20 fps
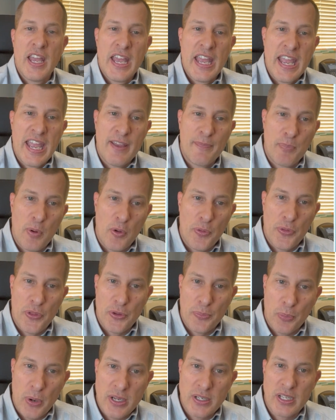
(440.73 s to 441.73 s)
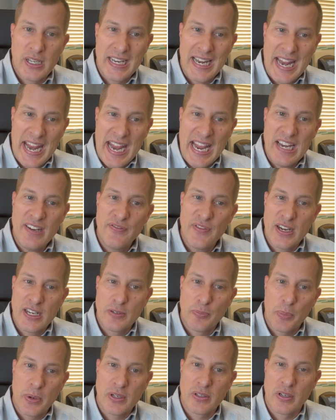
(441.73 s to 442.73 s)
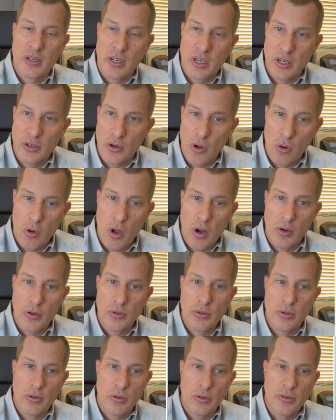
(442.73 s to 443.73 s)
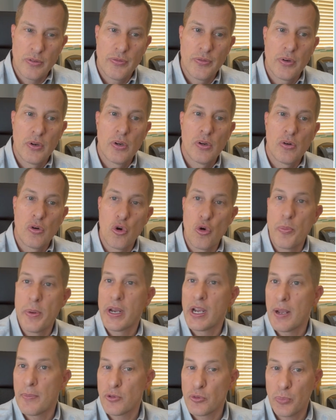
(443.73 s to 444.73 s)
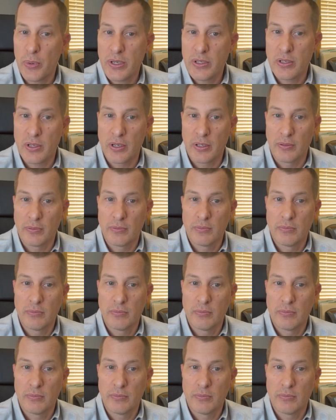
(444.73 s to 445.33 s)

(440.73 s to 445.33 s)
If both the president and vice president can no longer serve, who becomes president?